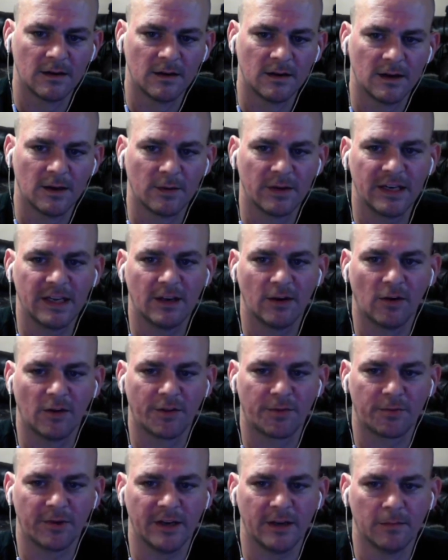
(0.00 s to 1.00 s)
We're gonna hit all
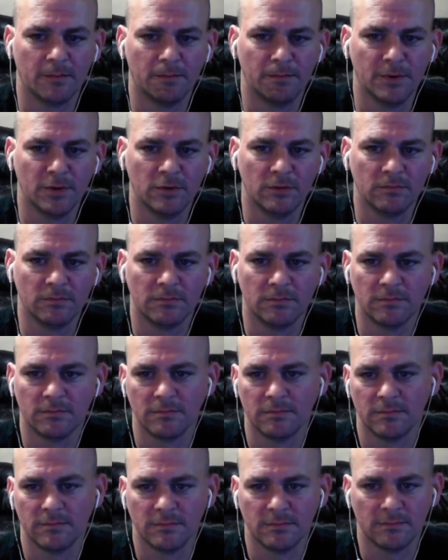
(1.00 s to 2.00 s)
3. Boom,
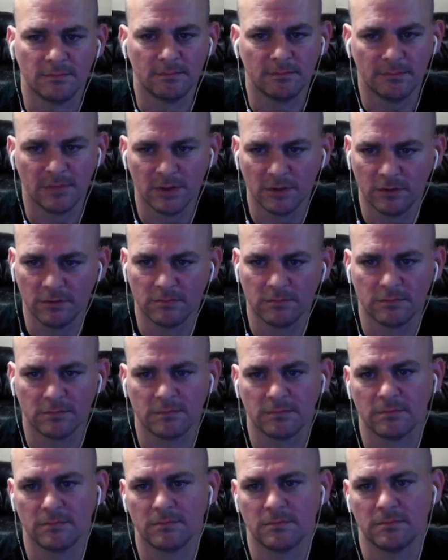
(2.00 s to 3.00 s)
boom,
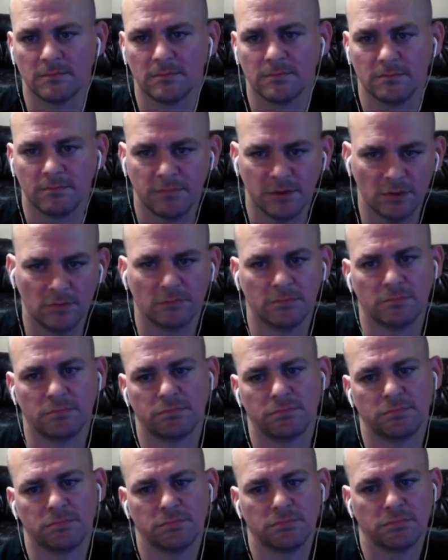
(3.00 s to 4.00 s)
boom.
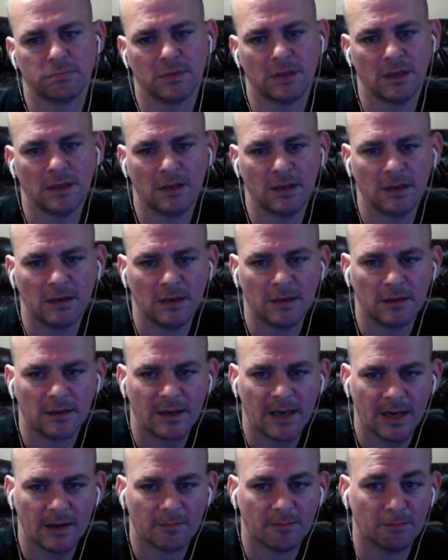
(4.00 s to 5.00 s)

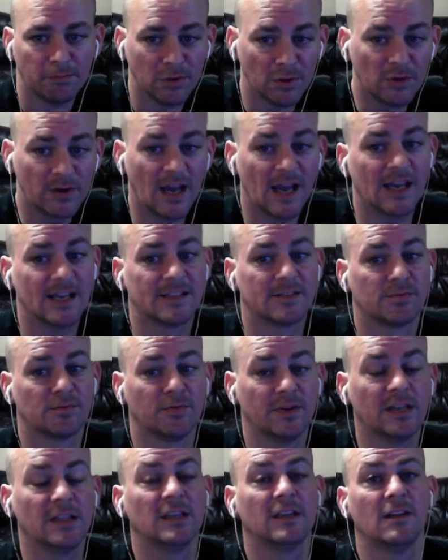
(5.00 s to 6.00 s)
Okay, blue guy is
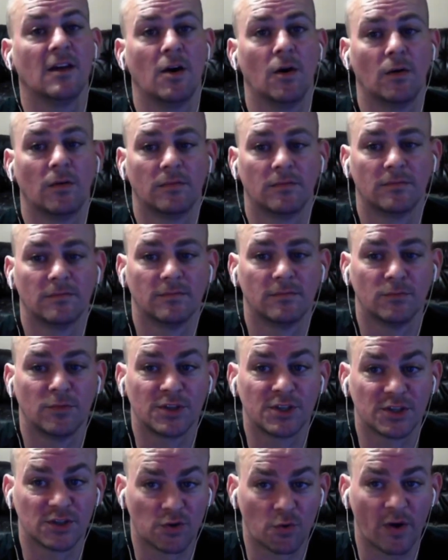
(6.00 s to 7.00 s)
really low, which
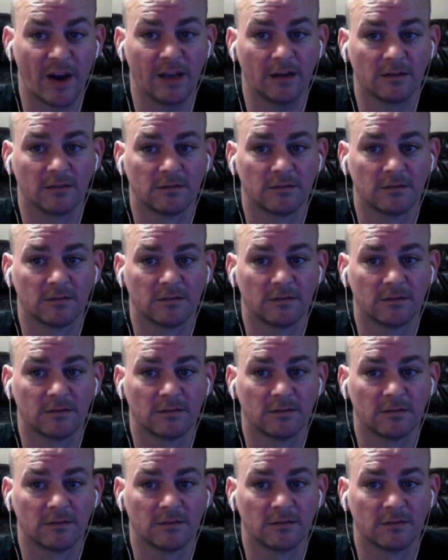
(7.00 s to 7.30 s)
is great.